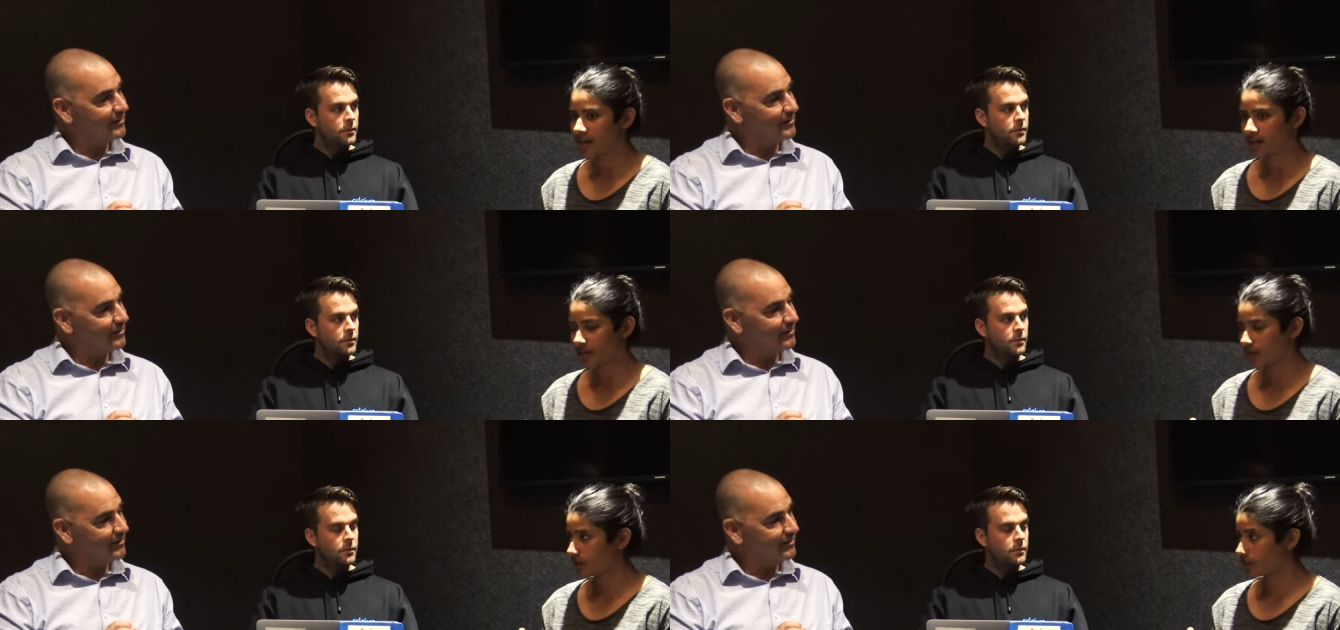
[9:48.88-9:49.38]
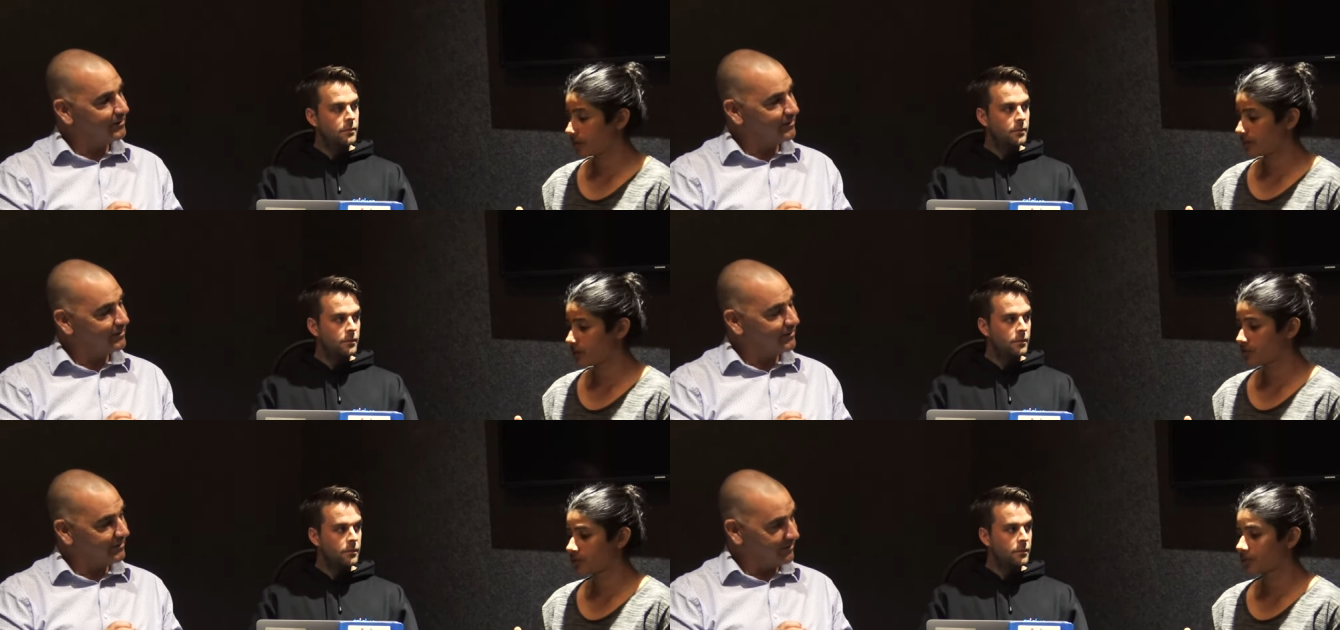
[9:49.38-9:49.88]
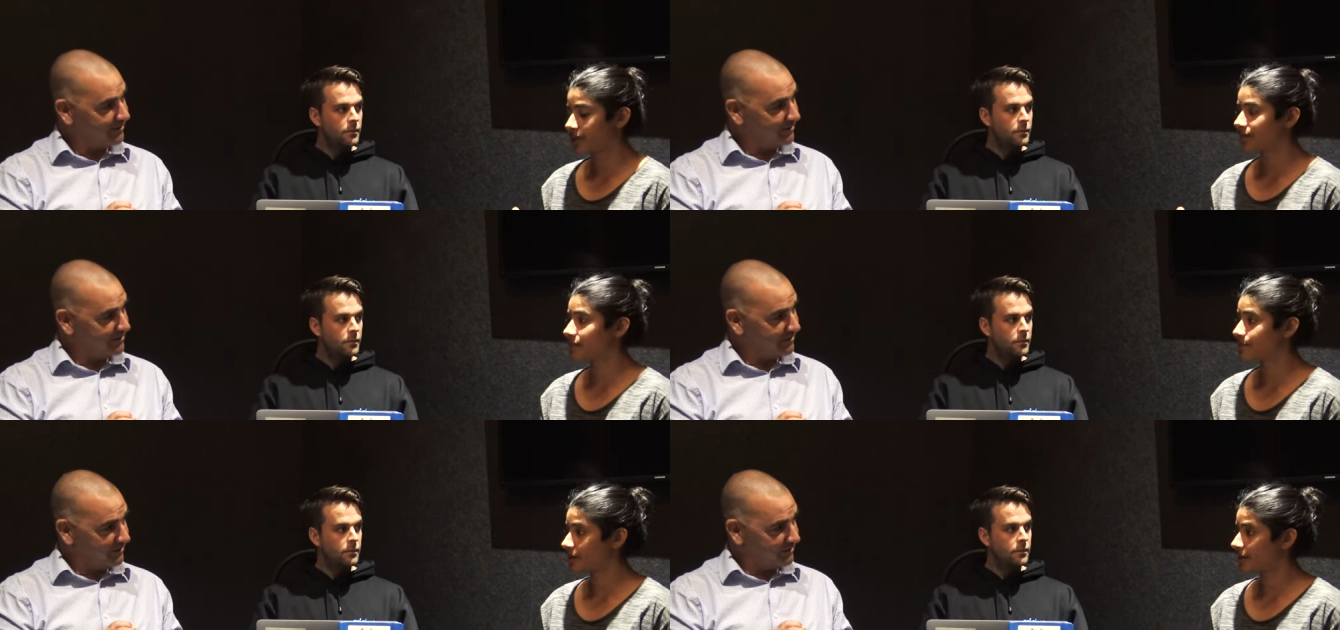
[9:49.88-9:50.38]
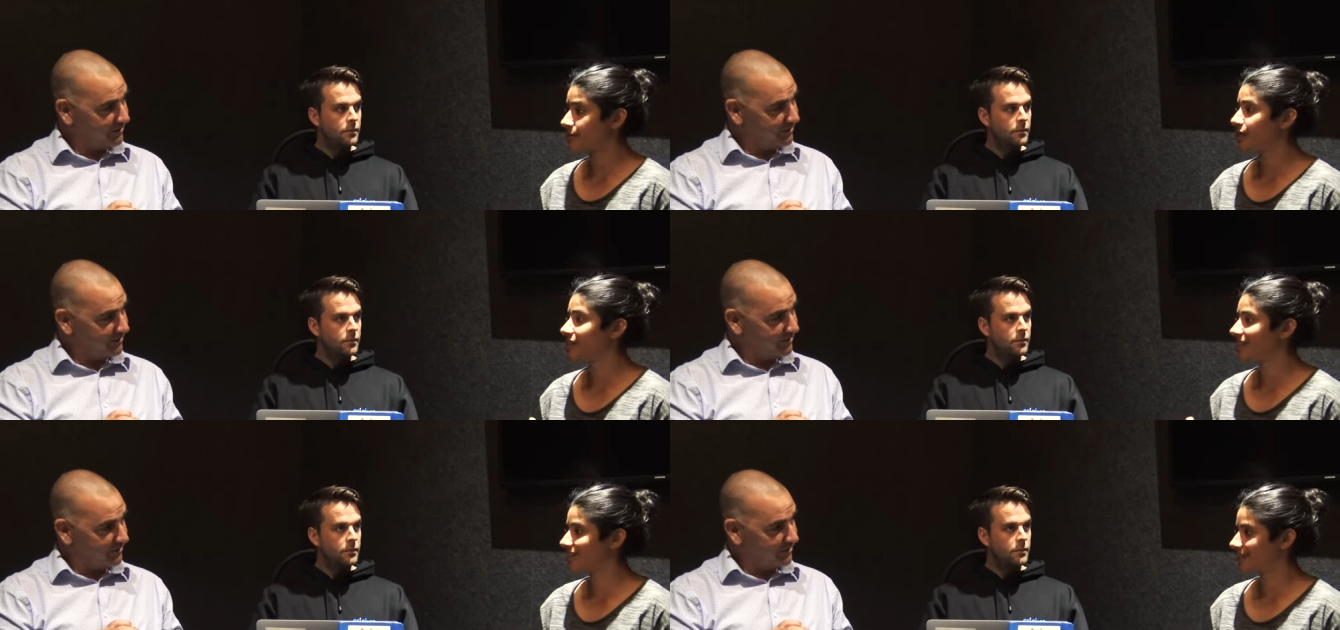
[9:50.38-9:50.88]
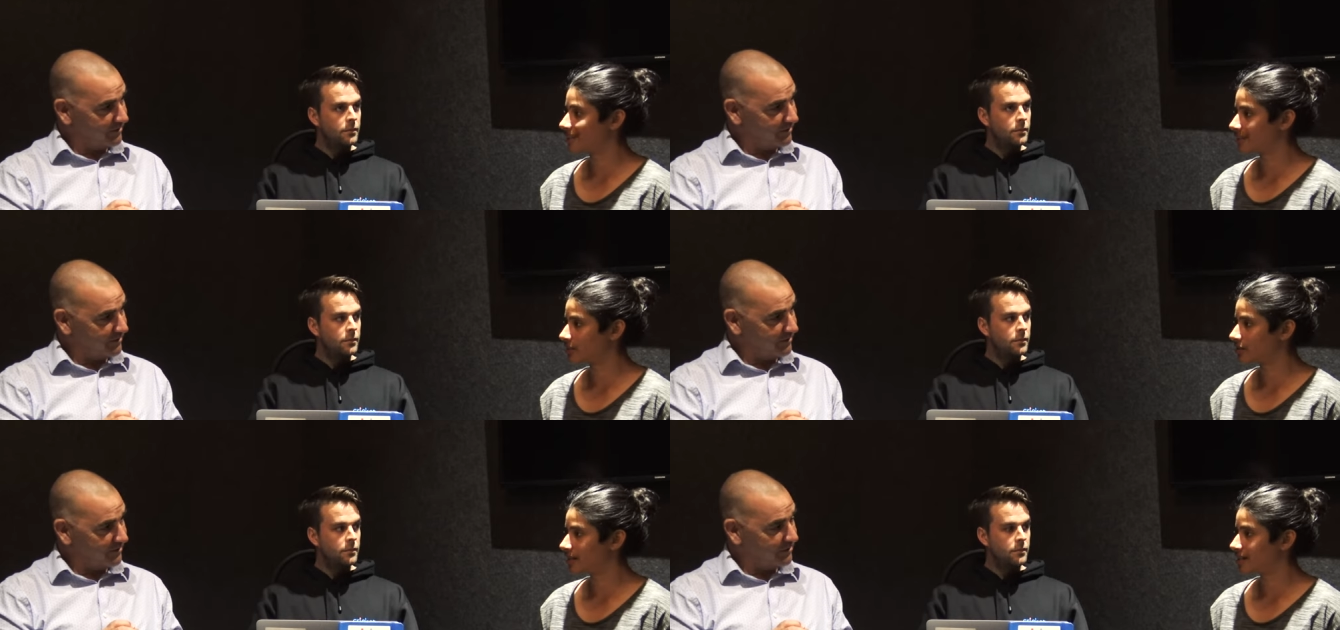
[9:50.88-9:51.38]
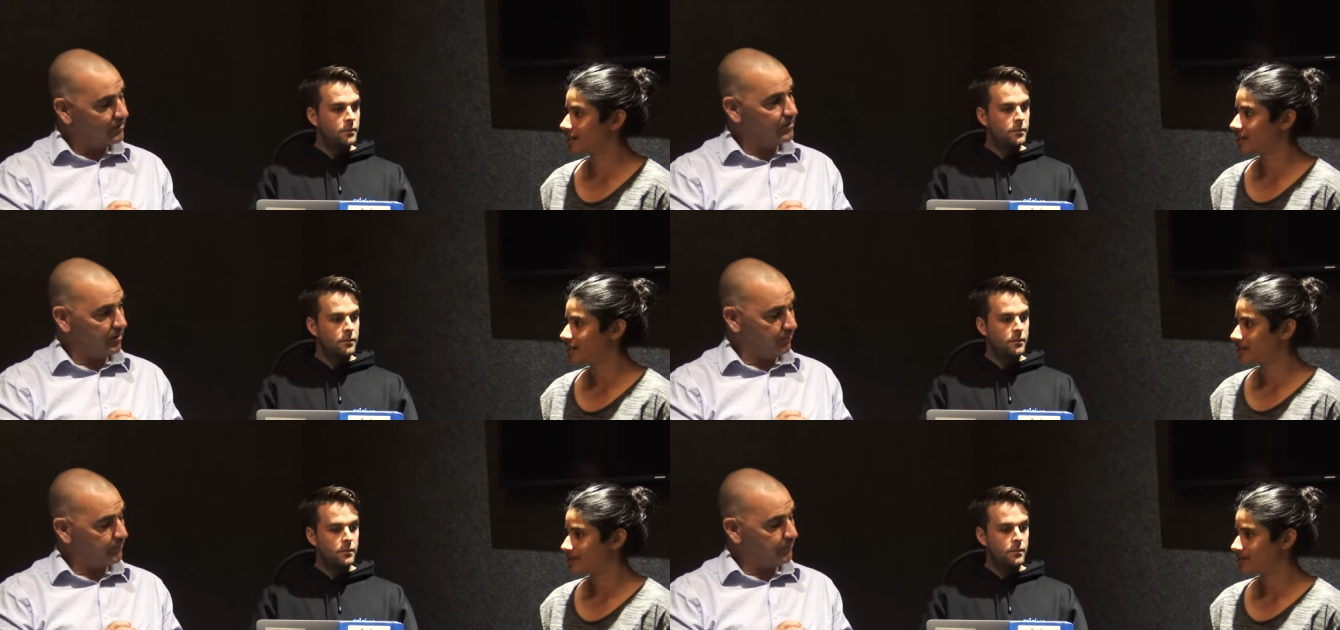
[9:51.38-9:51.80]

Speaker 1: I know when we, we talk about Ellyse Perry very technically correct.